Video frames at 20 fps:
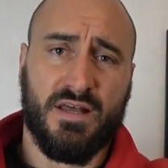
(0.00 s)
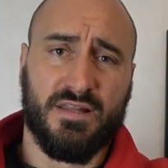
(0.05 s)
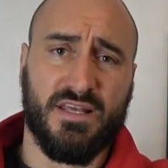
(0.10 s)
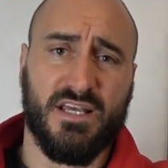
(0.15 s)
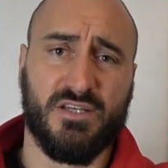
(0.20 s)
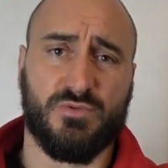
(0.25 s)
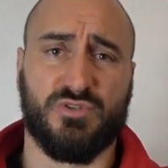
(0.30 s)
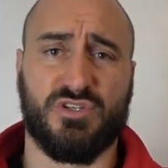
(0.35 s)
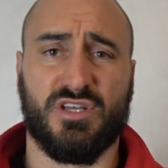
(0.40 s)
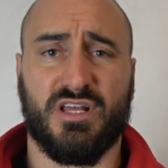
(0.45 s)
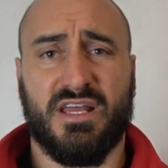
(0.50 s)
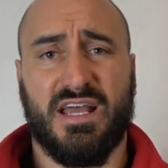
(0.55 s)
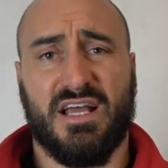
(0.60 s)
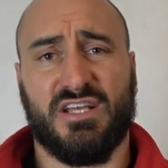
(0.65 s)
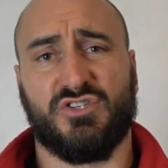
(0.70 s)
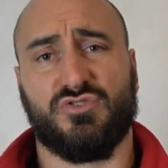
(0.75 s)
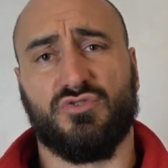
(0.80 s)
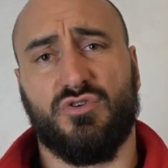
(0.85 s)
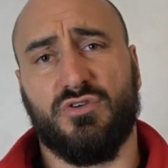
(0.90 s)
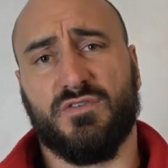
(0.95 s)
These ones are gonna
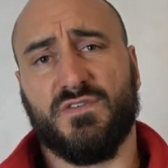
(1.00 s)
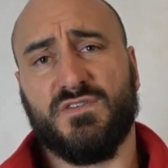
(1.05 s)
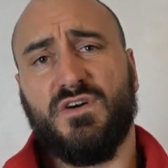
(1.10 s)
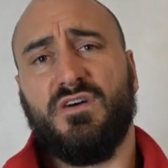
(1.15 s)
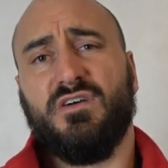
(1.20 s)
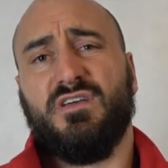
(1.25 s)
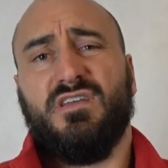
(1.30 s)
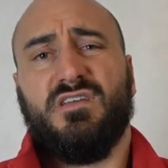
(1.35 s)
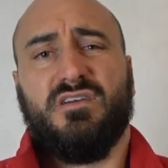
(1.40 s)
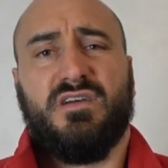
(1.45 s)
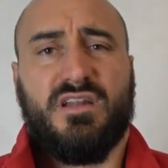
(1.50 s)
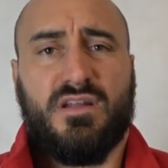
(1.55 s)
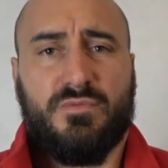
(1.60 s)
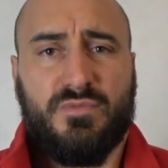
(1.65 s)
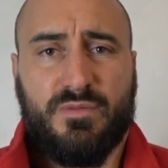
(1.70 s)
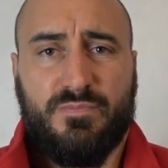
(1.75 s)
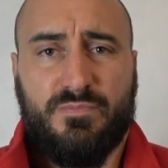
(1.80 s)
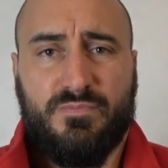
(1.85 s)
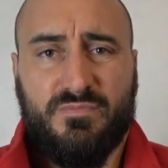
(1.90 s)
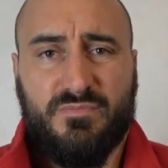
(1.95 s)
get strong, tight, and you end up
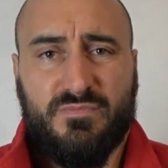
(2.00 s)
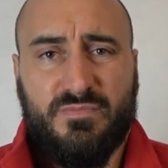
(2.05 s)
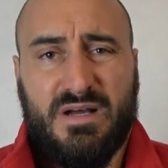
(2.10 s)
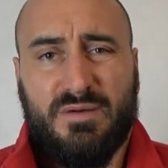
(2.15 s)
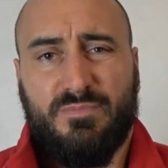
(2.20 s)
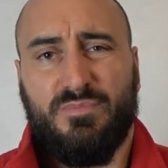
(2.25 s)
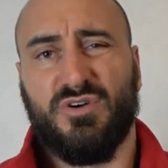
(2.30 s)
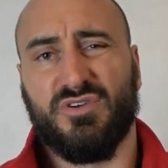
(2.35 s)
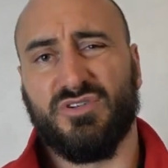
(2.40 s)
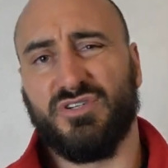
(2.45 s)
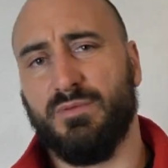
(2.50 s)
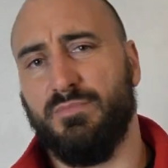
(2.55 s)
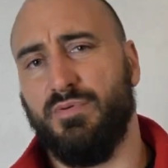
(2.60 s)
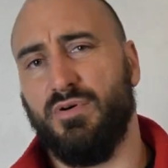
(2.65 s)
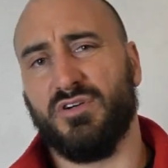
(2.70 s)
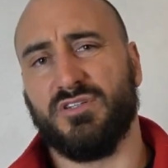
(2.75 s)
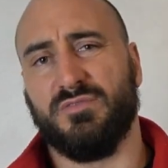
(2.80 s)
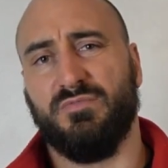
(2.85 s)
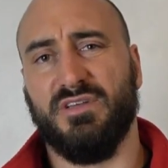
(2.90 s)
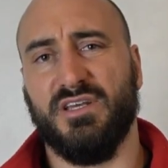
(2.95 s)
with bad posture,
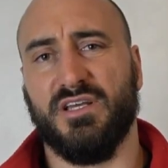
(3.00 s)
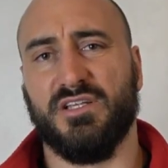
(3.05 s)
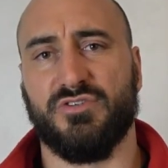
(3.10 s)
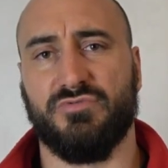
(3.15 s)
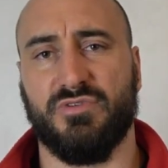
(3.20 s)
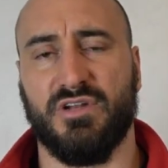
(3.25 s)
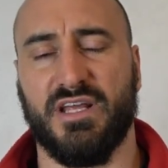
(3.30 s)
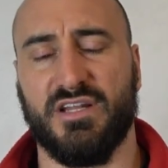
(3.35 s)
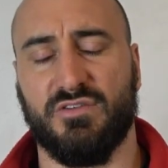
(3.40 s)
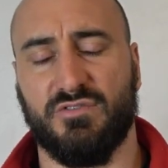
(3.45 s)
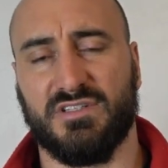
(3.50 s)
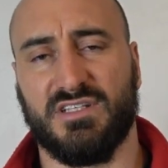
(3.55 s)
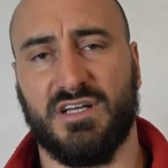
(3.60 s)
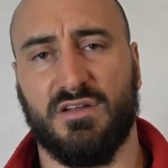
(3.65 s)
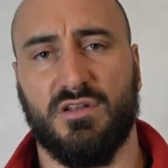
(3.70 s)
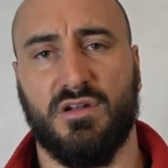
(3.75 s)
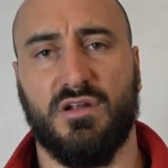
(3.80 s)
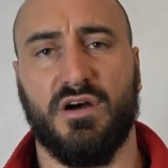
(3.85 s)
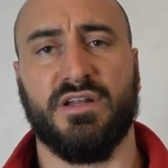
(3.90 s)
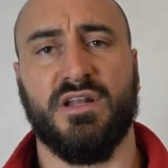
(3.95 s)
possibly injury later on
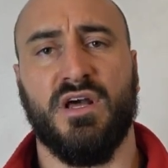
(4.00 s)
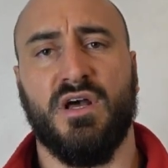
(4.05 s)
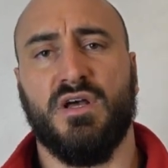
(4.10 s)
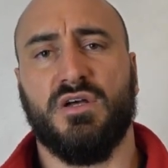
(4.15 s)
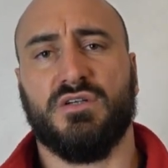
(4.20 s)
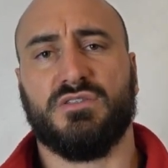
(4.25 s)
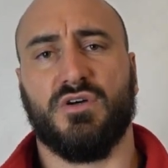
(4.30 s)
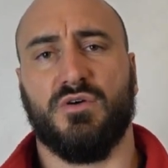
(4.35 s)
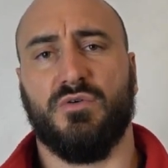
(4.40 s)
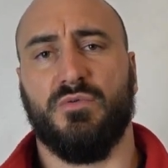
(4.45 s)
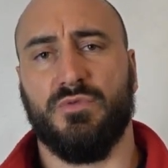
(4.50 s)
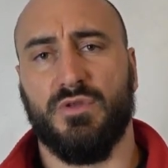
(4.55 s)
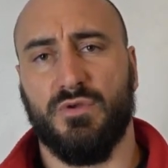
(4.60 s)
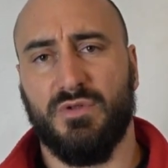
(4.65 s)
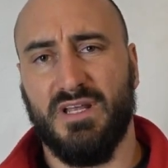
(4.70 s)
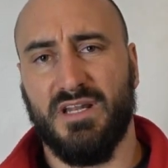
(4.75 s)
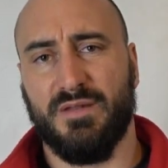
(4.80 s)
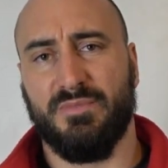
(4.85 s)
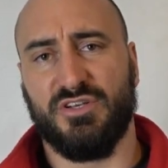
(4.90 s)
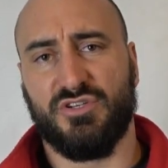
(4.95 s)
down the line. So you
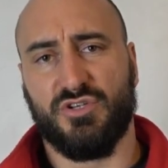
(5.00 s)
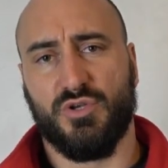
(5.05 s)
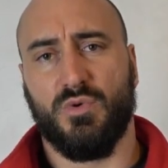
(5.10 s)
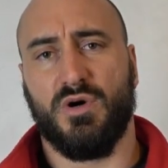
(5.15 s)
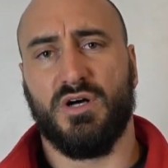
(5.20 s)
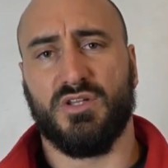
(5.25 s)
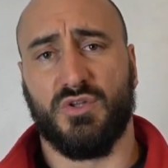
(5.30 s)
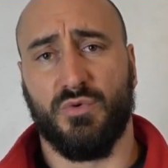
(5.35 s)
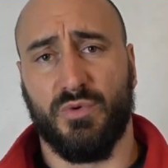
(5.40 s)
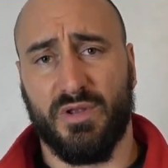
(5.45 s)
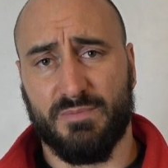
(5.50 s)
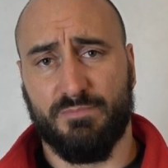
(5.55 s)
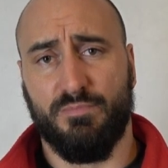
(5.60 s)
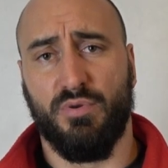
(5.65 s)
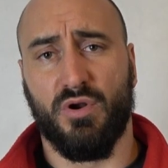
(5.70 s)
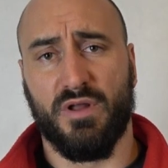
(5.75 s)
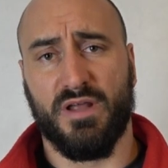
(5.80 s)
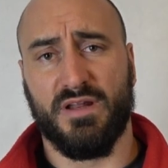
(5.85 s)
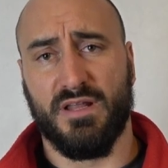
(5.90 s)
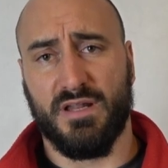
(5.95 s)
need to make sure you are doing
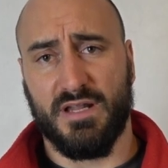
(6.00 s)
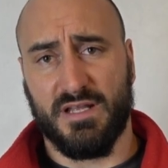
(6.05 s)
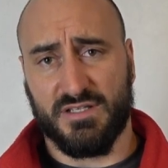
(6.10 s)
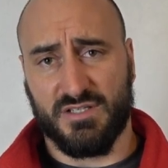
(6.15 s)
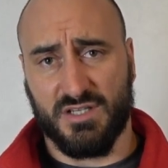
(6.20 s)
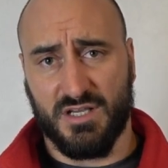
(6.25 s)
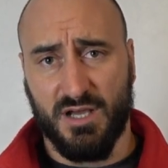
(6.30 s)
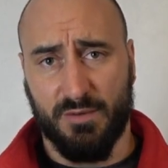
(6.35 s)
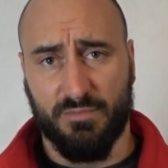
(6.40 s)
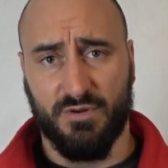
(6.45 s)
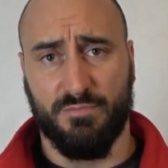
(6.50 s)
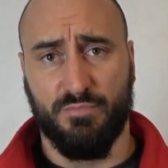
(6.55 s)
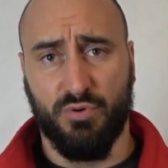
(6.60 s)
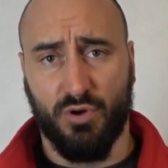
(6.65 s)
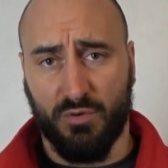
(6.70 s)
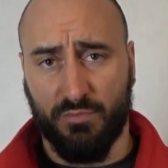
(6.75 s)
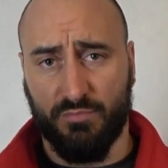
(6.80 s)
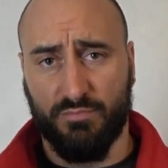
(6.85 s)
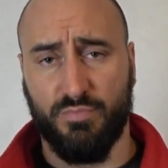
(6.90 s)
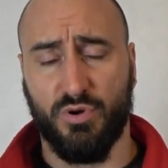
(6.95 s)
pulling. There's a couple of
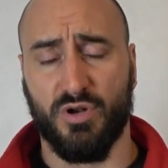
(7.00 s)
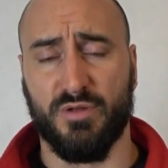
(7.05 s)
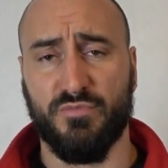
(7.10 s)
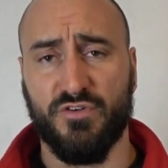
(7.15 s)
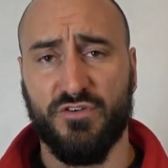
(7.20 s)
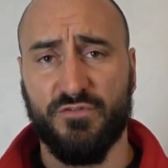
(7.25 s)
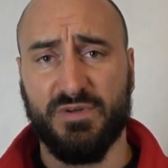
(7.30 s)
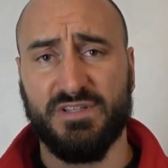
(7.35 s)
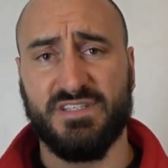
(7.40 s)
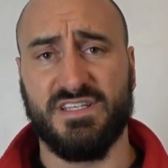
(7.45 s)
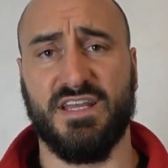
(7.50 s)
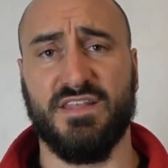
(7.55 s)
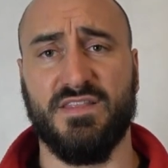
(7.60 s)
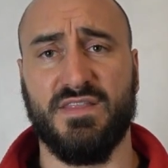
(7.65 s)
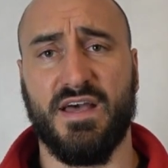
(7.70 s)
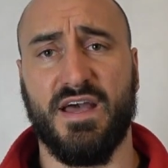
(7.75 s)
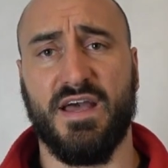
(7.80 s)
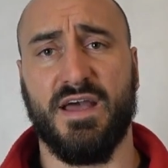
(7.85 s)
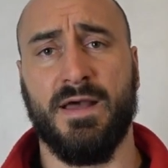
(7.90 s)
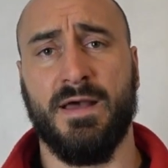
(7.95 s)
pulling movements in
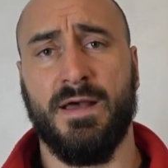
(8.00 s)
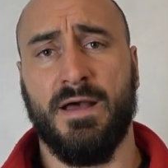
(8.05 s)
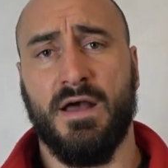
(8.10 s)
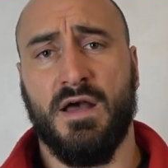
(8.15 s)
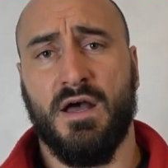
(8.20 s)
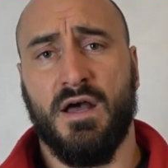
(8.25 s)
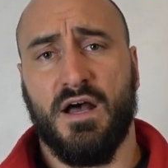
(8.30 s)
there.